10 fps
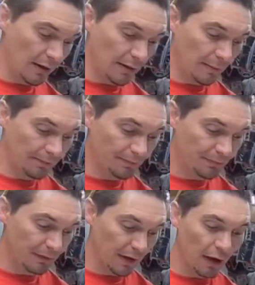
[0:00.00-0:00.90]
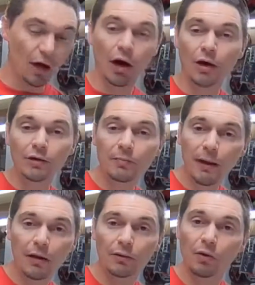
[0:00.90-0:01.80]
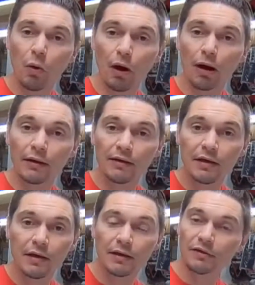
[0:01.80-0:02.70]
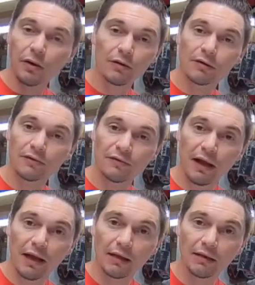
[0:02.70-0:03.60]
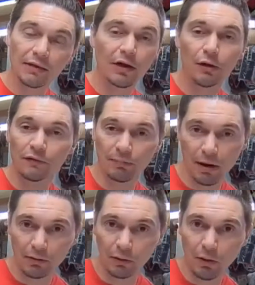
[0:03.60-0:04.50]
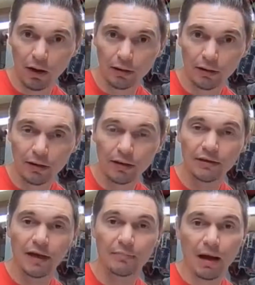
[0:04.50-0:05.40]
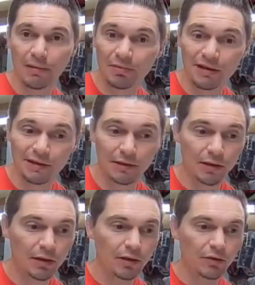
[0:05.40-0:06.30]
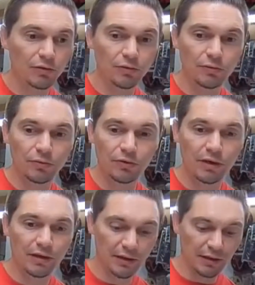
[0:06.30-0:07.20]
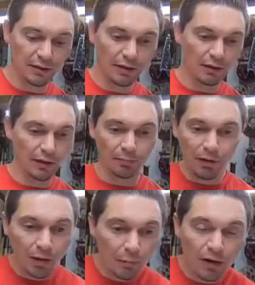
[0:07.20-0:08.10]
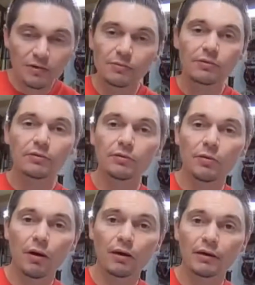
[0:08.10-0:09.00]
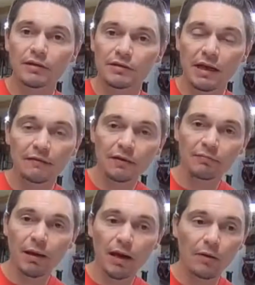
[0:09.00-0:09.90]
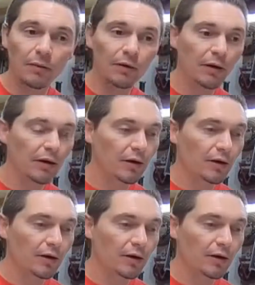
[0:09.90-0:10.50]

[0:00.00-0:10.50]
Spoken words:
An underpowered quad is harder to fly than an overpowered quad, in my opinion. You can get a lot of prop wash with a little quad that doesn't have enough power,